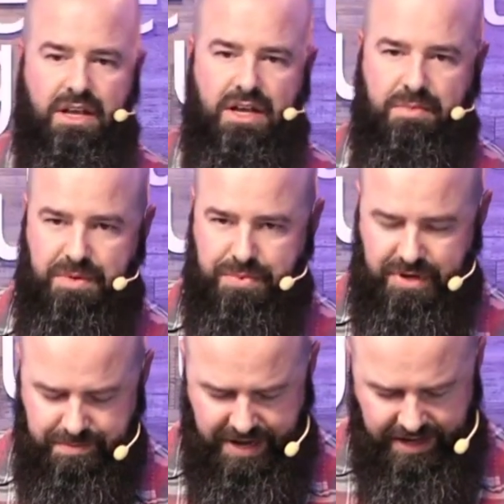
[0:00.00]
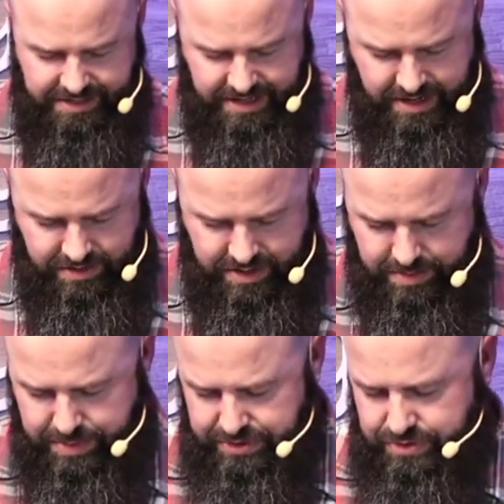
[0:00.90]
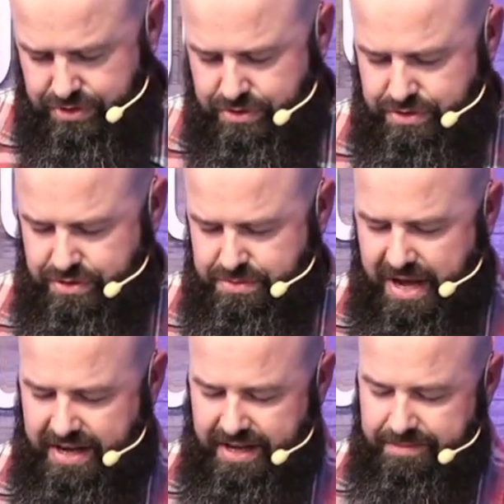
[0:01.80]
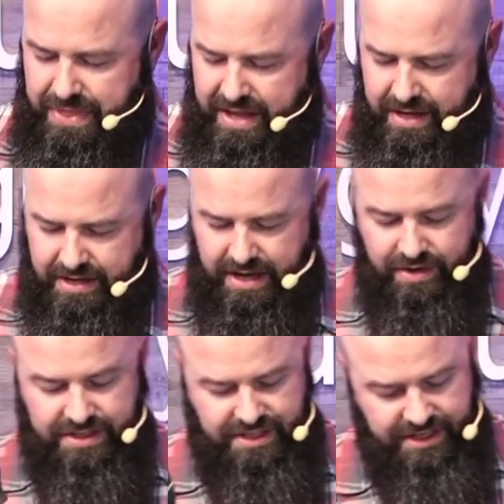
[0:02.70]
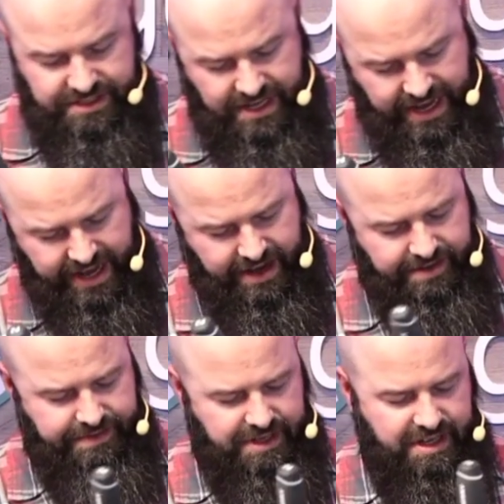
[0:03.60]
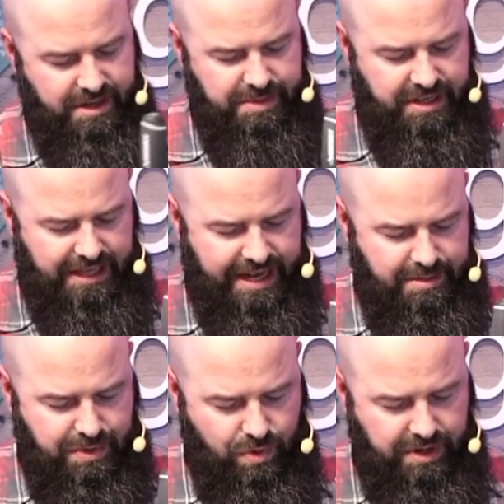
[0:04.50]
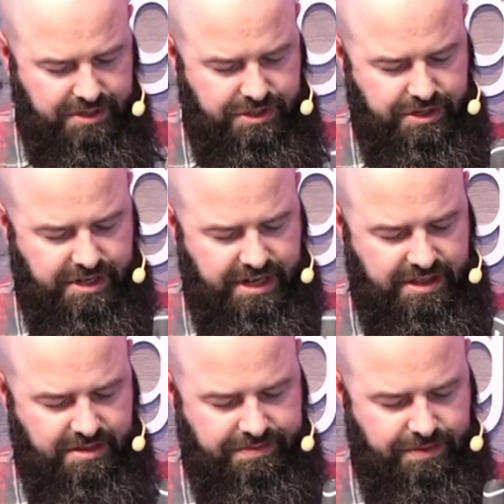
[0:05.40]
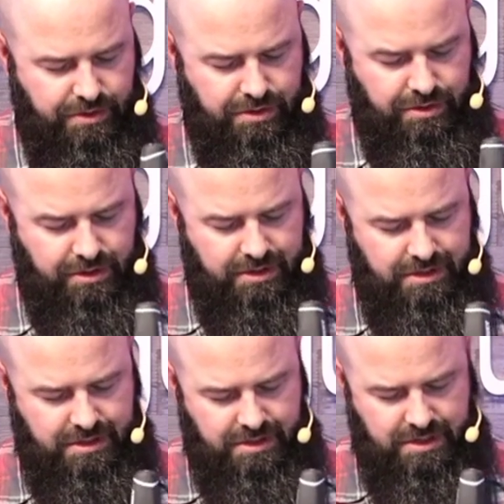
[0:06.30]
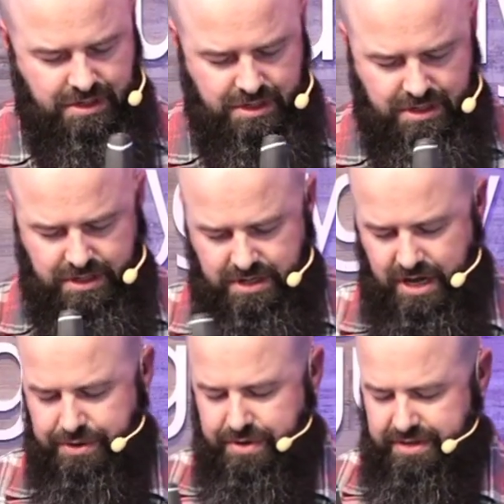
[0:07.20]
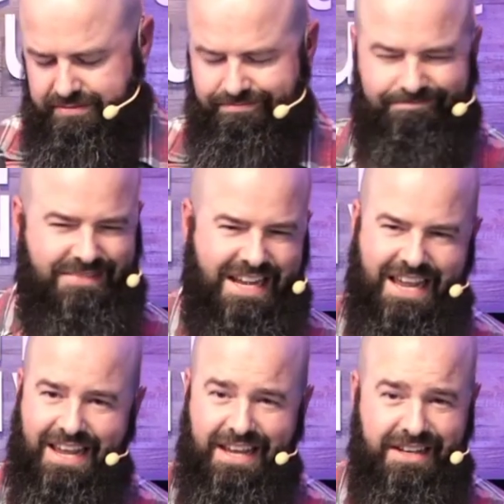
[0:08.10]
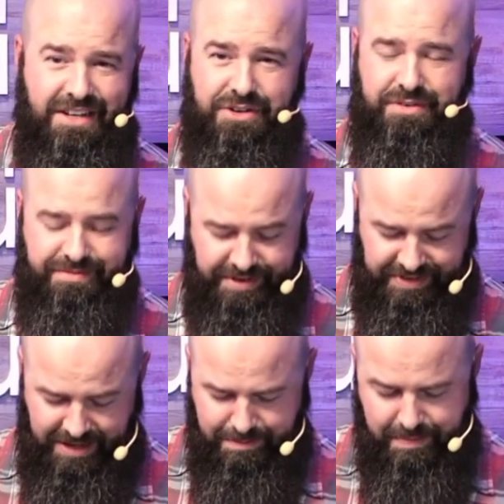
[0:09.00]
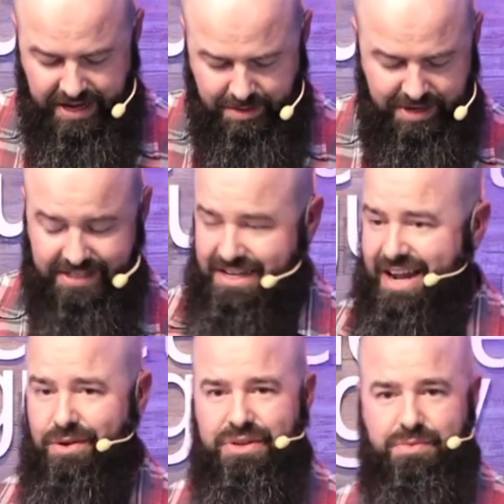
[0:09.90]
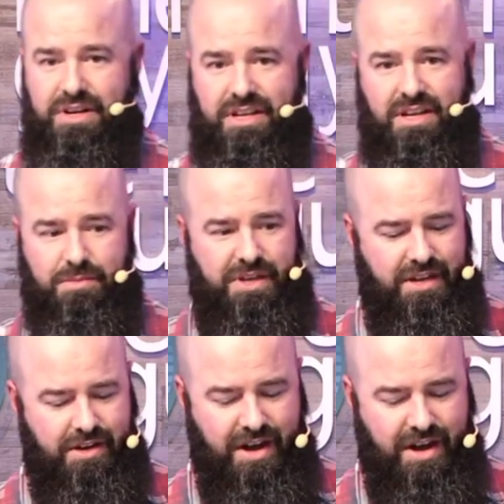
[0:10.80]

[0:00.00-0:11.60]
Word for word: I'm gonna put it back down, and I'm gonna put those two screws back in. Now it does have a gigabit LAN port, so you're gonna get the full 110, 115 megabytes. I only run gigabit here.